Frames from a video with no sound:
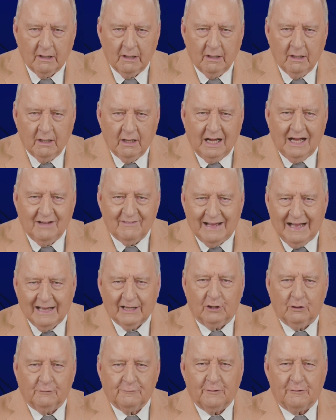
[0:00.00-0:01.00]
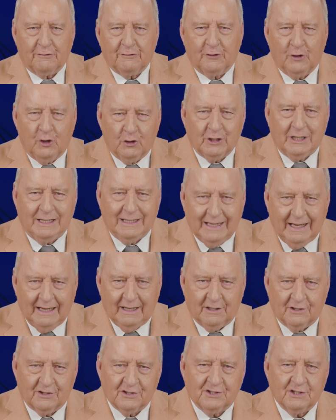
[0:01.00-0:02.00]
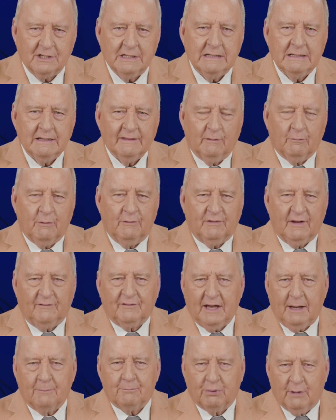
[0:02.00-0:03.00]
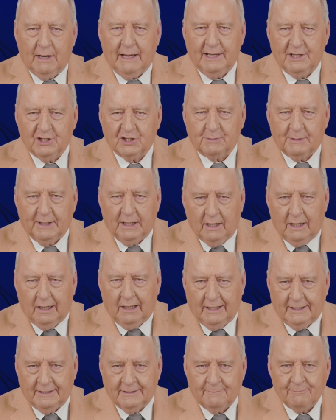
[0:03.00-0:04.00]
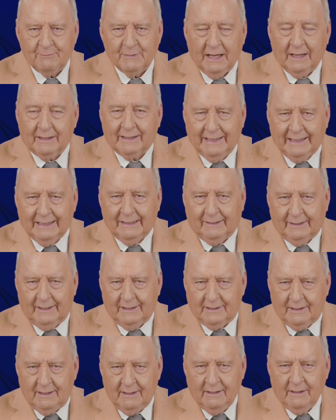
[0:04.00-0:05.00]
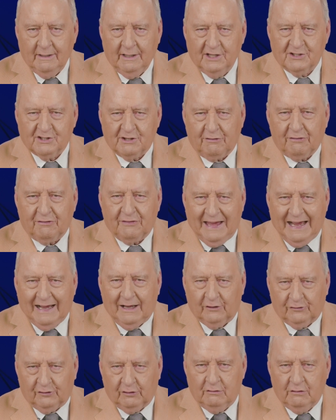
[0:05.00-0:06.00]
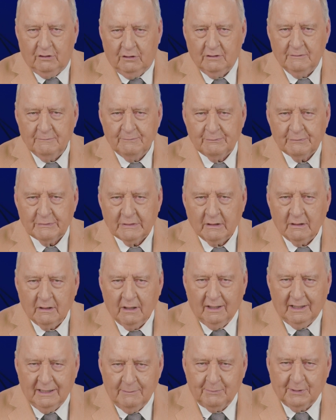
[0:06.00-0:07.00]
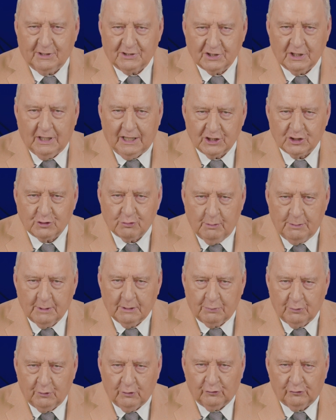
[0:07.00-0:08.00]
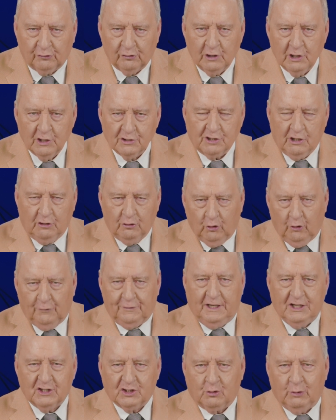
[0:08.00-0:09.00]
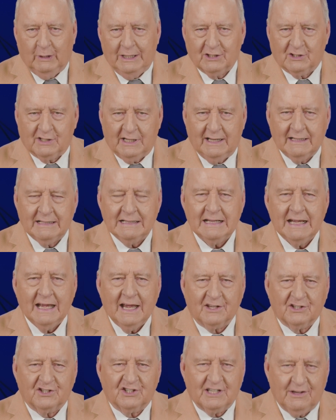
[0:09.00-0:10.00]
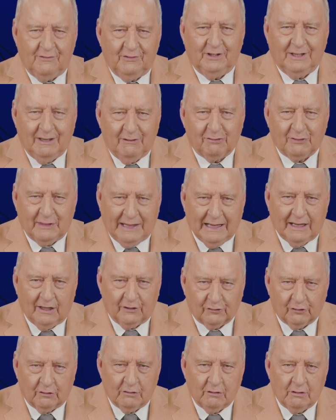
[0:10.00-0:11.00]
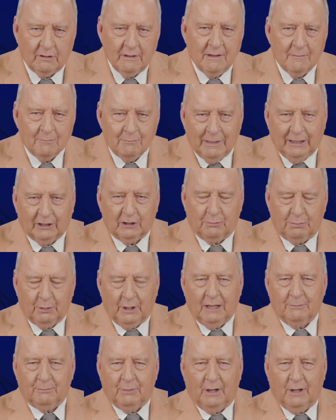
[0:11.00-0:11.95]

I've argued for 30 years that we've left our brains behind. A gigalitre is a thousand Olympic sized swimming pools. So, northeast Queensland has 70,000 multiplied by